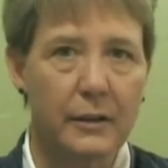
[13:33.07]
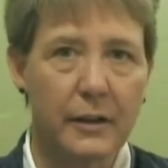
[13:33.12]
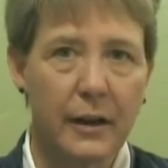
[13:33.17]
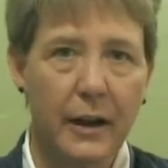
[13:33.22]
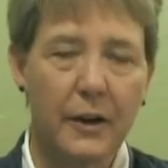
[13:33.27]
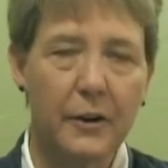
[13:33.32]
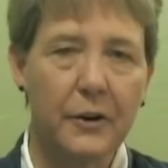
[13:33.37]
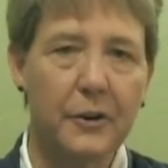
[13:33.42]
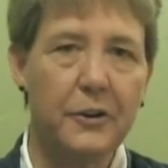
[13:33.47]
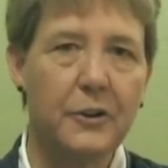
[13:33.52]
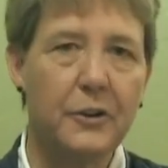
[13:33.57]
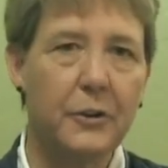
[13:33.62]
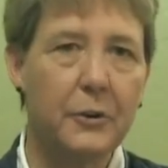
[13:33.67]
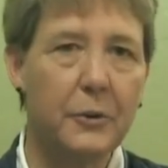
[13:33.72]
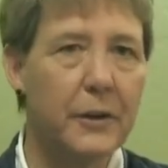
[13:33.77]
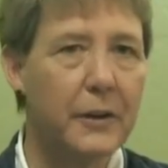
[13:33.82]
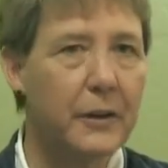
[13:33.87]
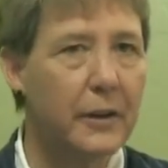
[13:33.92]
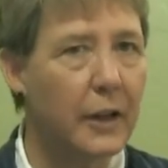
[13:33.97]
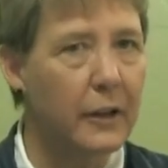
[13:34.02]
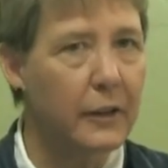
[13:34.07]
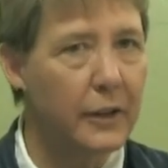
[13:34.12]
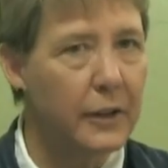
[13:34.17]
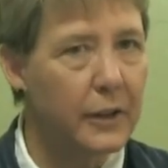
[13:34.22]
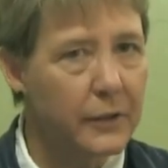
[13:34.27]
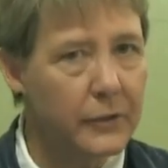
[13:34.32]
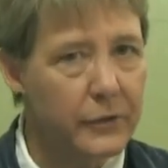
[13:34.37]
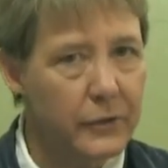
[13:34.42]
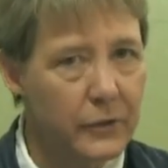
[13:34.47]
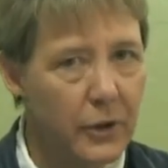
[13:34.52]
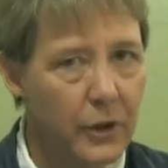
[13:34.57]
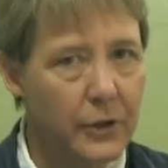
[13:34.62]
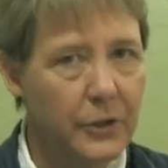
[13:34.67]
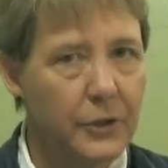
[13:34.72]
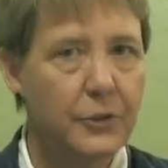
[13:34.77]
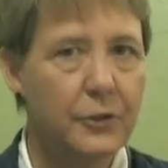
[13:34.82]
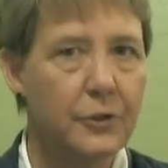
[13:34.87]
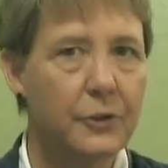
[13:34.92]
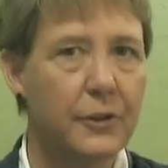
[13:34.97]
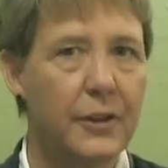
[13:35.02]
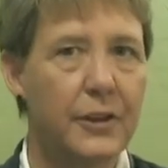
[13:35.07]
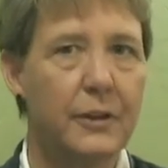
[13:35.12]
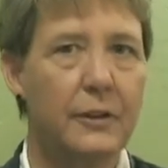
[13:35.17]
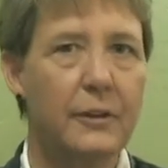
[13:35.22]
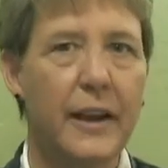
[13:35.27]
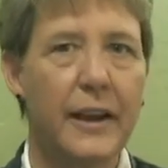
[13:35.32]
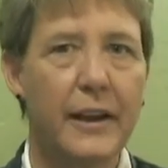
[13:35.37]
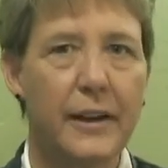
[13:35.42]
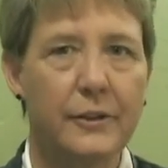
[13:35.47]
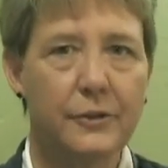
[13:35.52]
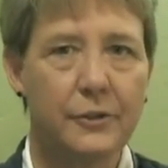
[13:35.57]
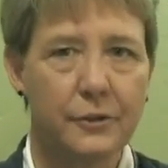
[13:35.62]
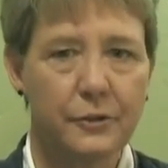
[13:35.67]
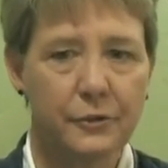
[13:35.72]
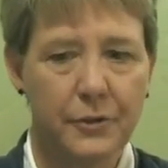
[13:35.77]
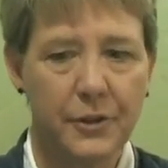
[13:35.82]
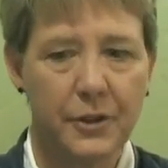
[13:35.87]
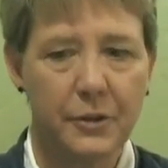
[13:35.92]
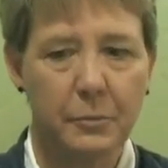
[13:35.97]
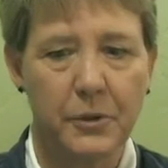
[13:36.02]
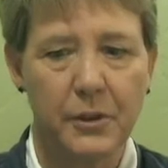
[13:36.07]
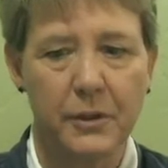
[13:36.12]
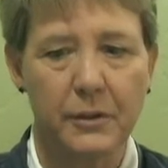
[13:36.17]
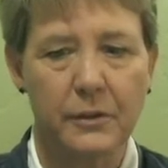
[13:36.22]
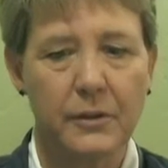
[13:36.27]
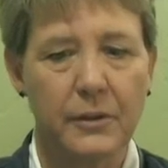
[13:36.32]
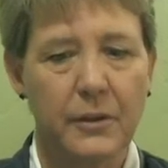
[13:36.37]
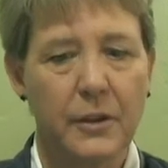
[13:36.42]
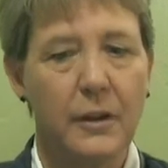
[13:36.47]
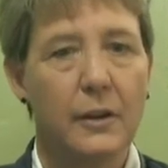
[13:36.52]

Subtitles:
How are you doing now that you started your cancer treatment?